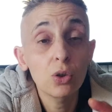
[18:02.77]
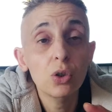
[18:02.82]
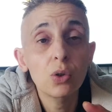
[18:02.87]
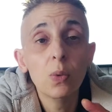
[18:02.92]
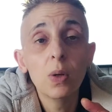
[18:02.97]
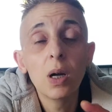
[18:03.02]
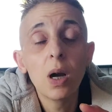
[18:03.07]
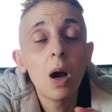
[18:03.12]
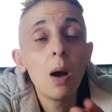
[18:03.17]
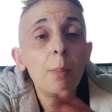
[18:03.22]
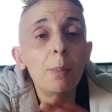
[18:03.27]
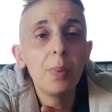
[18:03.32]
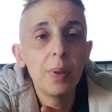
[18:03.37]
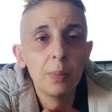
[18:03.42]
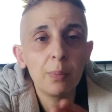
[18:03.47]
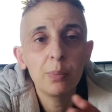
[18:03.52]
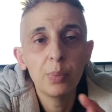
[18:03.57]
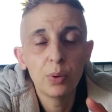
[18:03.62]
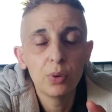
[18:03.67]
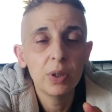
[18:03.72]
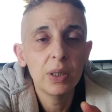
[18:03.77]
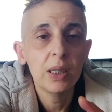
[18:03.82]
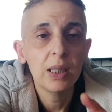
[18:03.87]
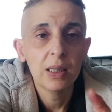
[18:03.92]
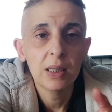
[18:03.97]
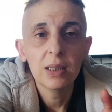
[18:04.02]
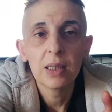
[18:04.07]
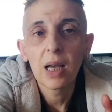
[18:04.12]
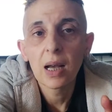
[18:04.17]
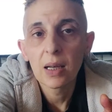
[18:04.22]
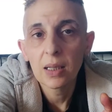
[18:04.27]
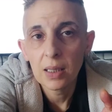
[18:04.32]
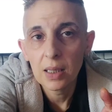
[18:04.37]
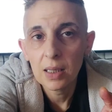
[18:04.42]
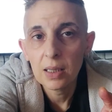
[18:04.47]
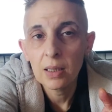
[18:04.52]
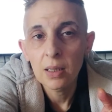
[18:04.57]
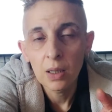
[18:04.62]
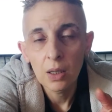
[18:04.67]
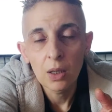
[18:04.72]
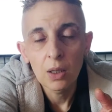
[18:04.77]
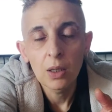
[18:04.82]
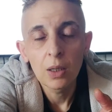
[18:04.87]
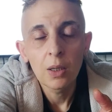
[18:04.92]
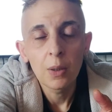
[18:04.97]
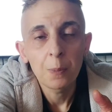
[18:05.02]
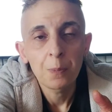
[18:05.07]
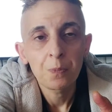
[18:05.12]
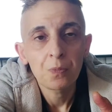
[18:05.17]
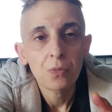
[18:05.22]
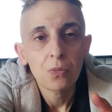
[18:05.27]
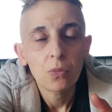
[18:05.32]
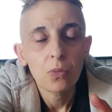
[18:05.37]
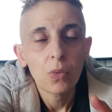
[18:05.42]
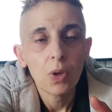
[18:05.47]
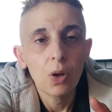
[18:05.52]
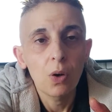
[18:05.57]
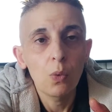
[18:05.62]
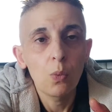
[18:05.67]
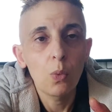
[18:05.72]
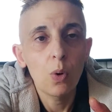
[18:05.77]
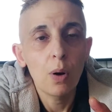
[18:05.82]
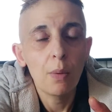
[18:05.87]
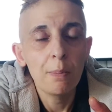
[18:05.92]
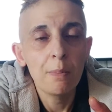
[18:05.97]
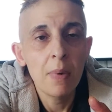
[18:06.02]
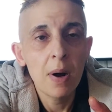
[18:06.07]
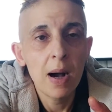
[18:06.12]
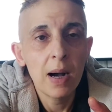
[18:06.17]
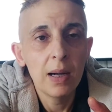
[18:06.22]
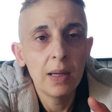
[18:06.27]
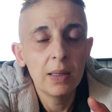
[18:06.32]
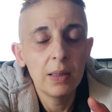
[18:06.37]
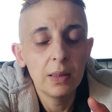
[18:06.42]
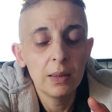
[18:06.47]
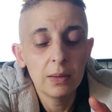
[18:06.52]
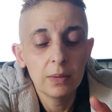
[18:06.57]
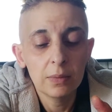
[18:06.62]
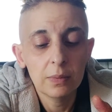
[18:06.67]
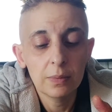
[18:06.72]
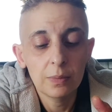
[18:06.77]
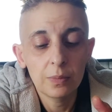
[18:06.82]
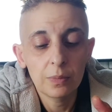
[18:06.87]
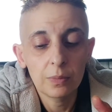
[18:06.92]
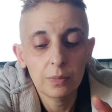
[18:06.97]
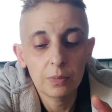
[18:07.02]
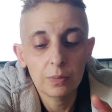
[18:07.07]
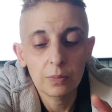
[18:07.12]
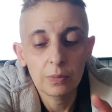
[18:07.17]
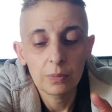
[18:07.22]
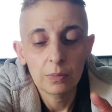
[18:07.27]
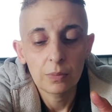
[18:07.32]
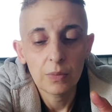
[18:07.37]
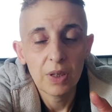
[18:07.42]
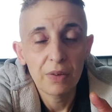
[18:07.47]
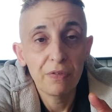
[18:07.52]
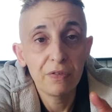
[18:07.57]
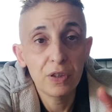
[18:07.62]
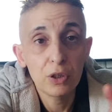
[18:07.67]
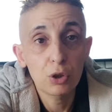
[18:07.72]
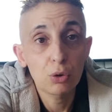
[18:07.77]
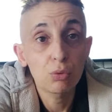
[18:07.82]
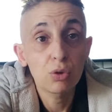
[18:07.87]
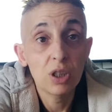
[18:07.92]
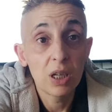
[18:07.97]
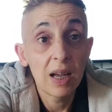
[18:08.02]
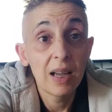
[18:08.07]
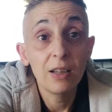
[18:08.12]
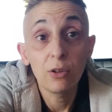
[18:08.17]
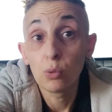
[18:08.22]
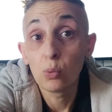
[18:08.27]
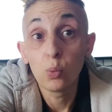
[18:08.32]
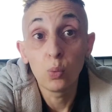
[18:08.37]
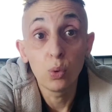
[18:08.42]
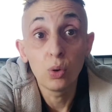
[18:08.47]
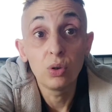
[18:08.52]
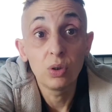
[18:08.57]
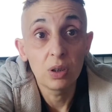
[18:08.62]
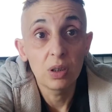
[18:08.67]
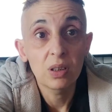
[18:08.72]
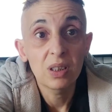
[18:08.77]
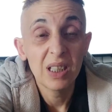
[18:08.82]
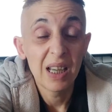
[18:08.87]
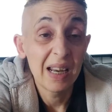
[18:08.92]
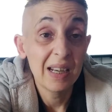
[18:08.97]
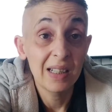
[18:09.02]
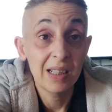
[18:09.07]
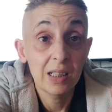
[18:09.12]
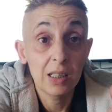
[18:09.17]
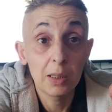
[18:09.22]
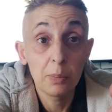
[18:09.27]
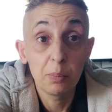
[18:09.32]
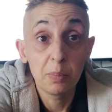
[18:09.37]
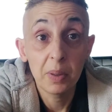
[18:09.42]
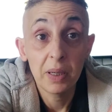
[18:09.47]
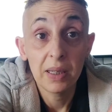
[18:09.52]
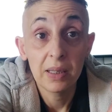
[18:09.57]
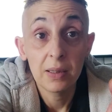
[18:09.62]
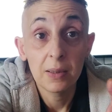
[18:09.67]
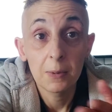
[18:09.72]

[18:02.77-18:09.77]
so I can't pinpoint exactly what my official title would technically be